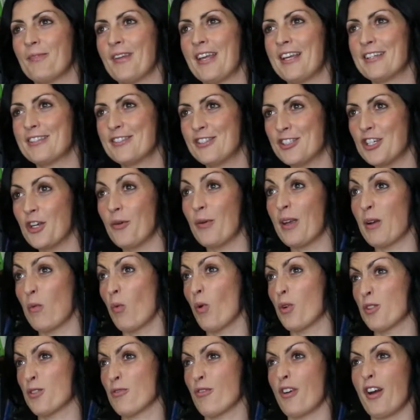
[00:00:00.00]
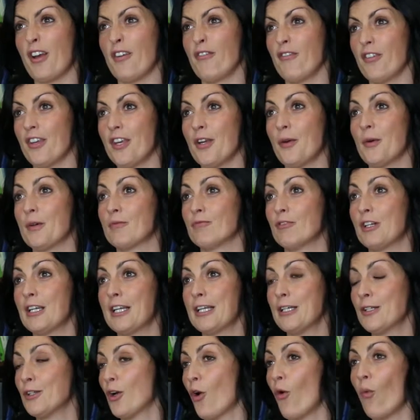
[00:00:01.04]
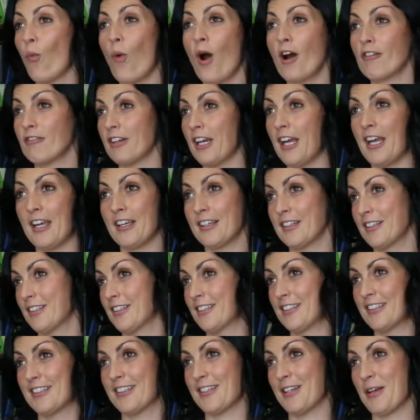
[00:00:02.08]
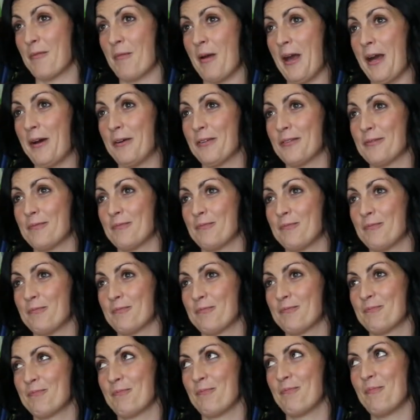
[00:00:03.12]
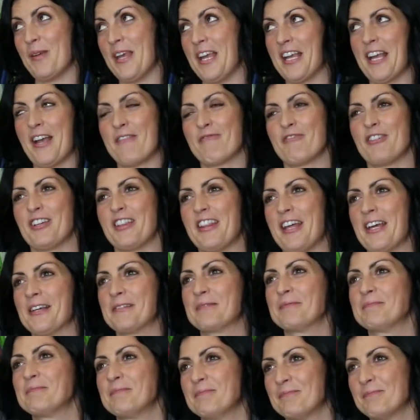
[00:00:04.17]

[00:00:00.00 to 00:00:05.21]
it's doing what's right for you, and really not worrying about being everything.